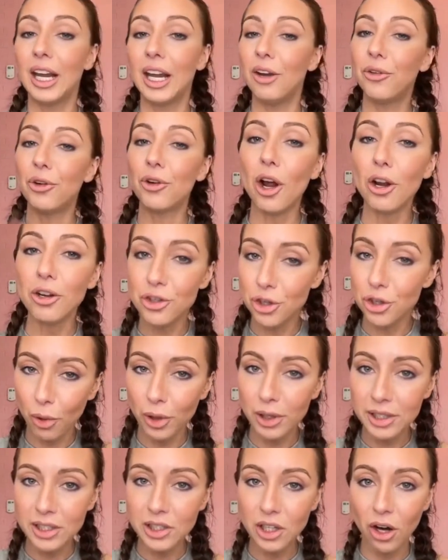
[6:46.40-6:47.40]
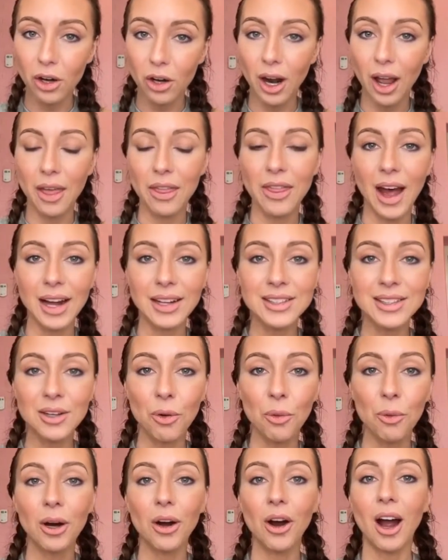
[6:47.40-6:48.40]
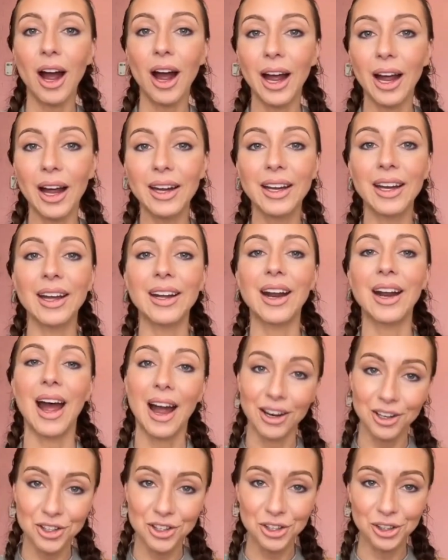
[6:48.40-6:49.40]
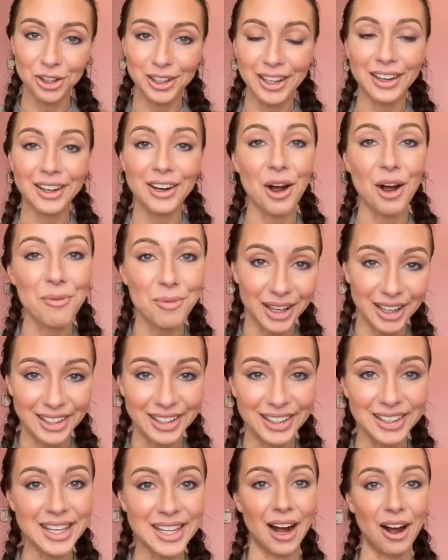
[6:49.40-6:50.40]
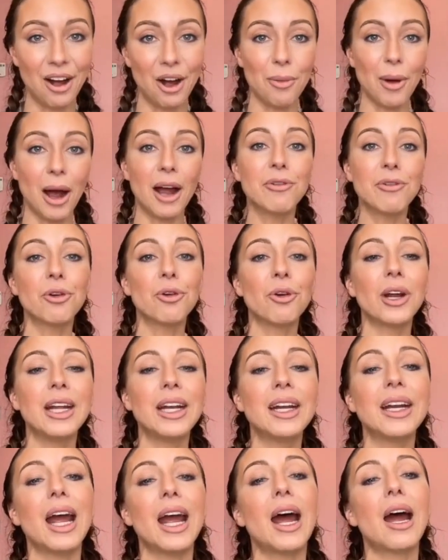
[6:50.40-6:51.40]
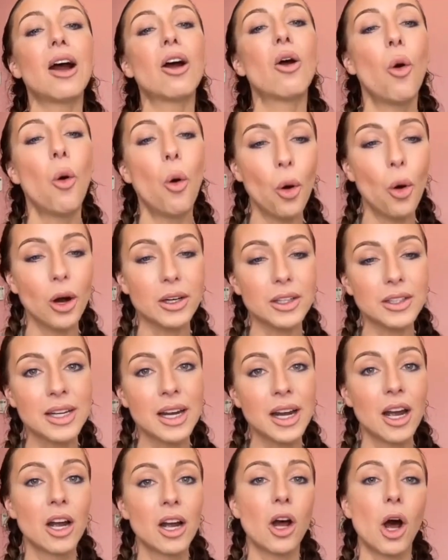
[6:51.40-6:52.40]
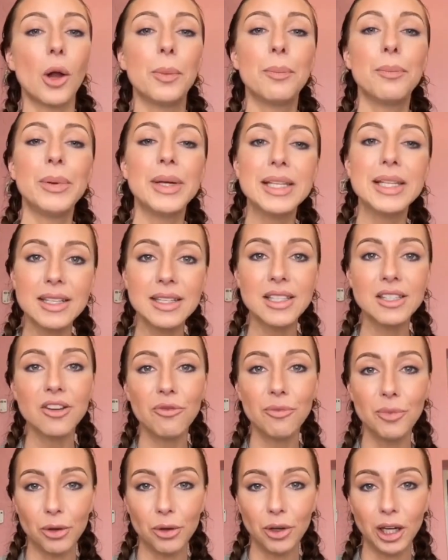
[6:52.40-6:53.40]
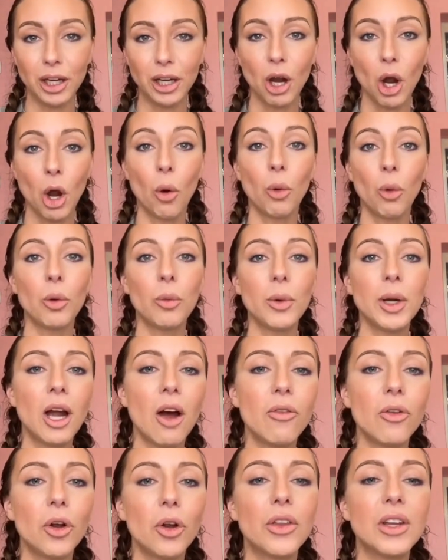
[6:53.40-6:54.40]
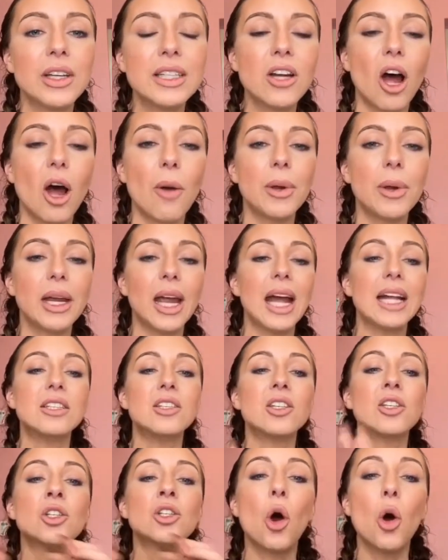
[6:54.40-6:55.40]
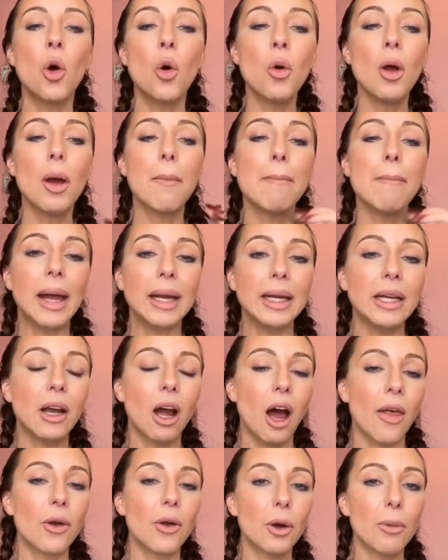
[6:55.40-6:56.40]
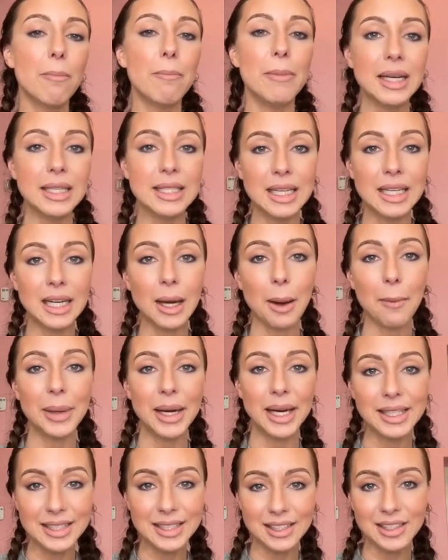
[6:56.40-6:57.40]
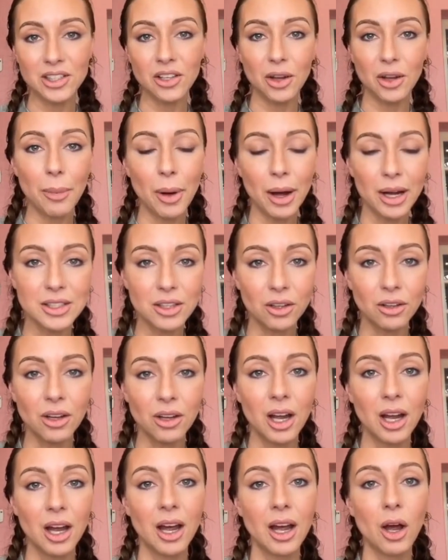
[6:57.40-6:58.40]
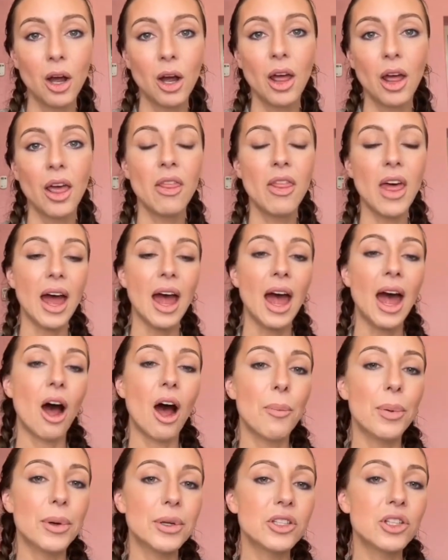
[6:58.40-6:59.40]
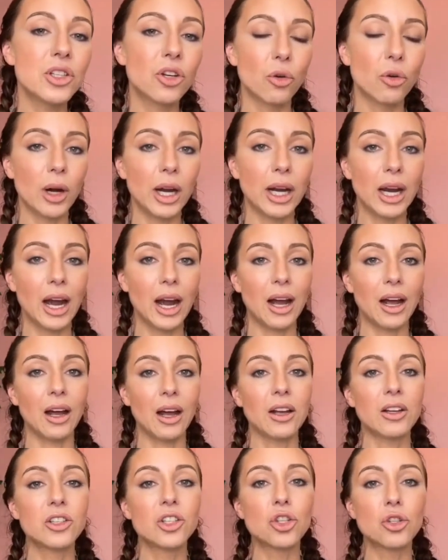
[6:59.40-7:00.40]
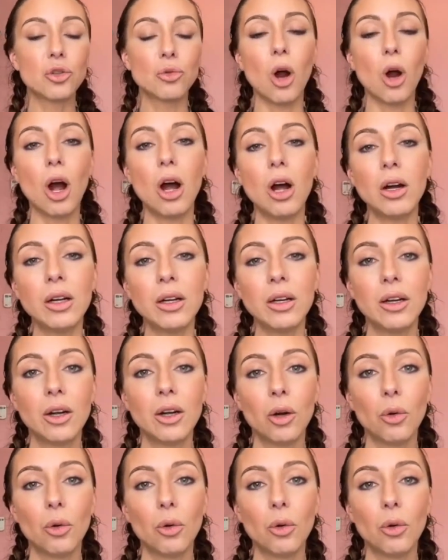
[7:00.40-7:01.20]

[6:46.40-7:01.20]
If you're not sure where to start, that's where I can actually come in to help. I've created a course called Business of Beauty, where we cover this topic and so many other missing pieces to the puzzle that help us to create a strong,